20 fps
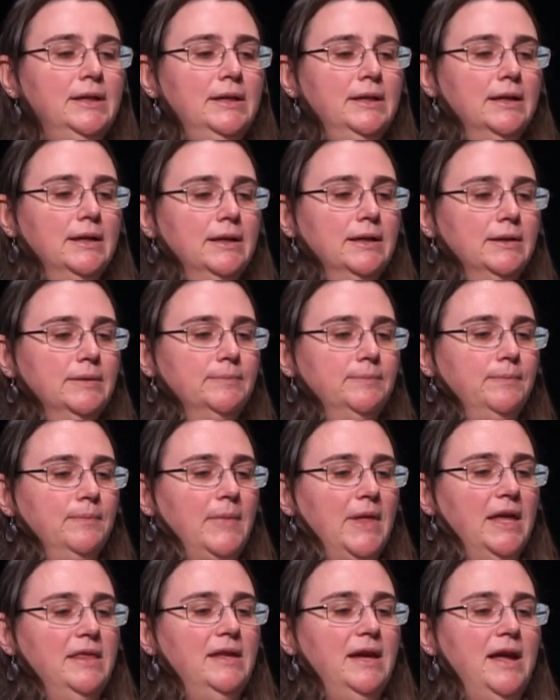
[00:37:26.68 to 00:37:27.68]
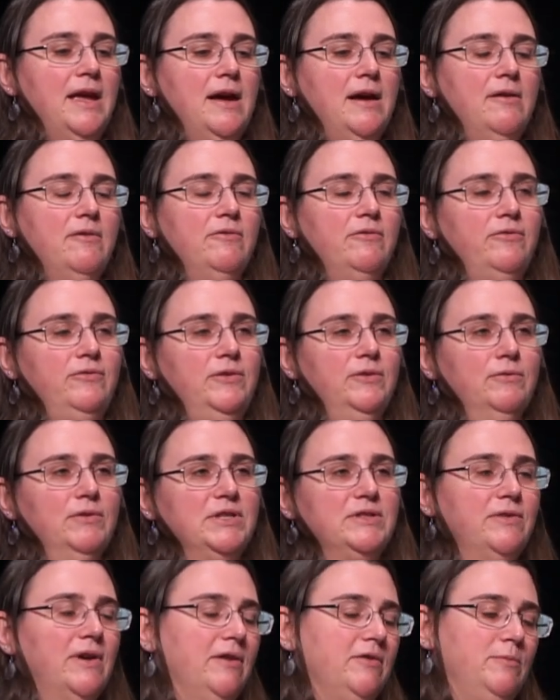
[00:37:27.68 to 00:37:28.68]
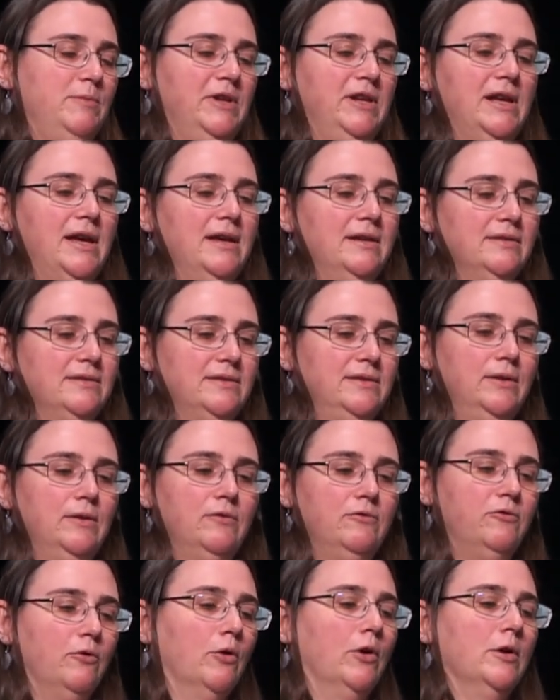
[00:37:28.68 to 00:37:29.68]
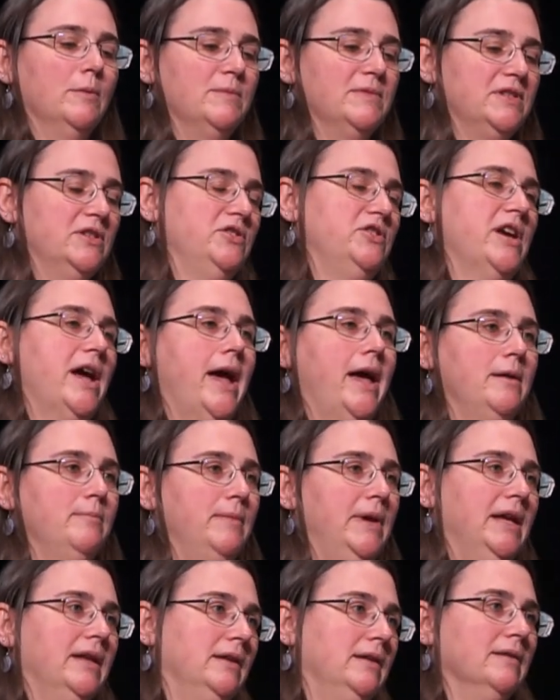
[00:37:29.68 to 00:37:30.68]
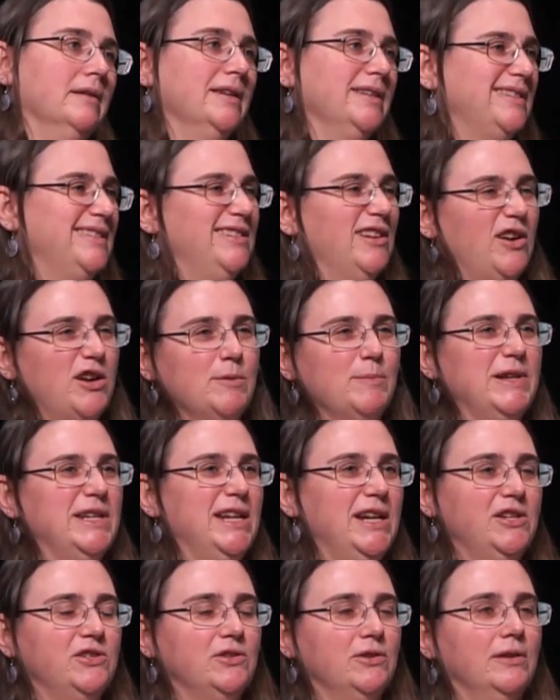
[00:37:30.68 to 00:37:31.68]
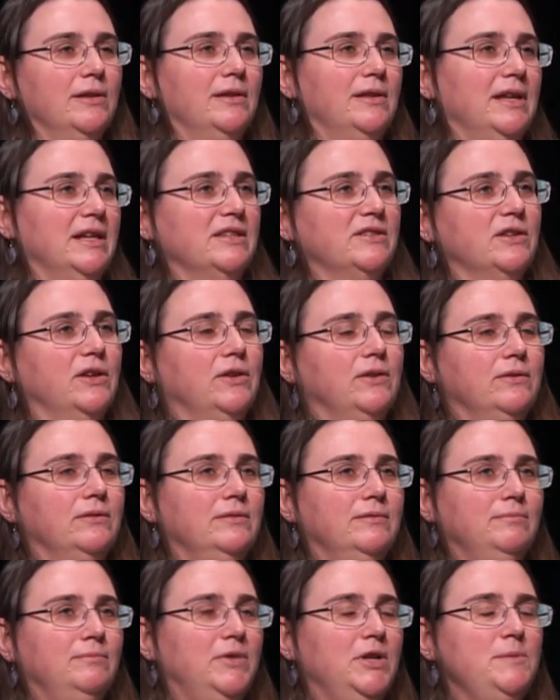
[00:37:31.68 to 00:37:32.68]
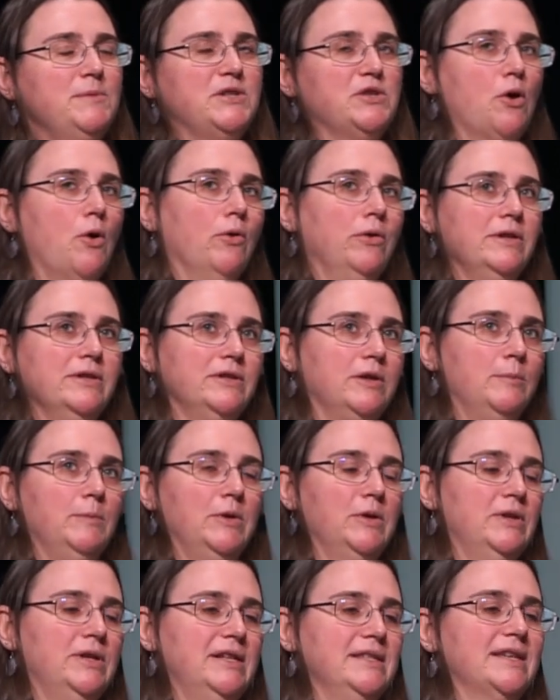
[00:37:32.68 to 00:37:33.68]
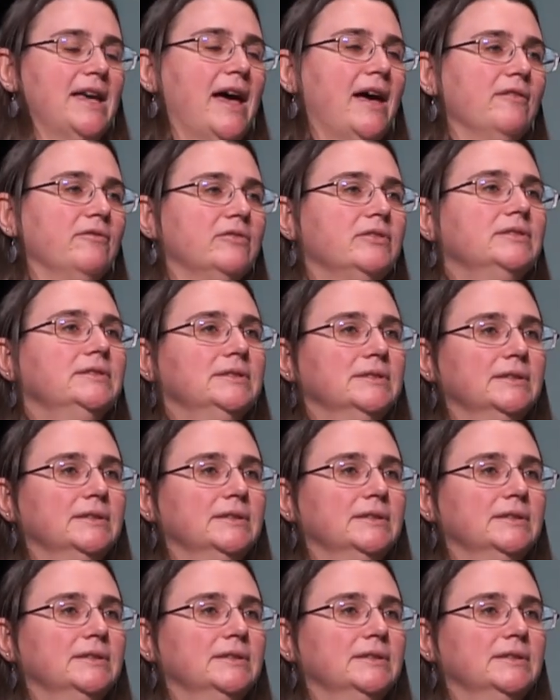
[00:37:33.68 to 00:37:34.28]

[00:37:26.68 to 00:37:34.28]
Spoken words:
And they have, the RISC-V community has forums and chat, mailing lists, documentation, things that pretty much all these communities have.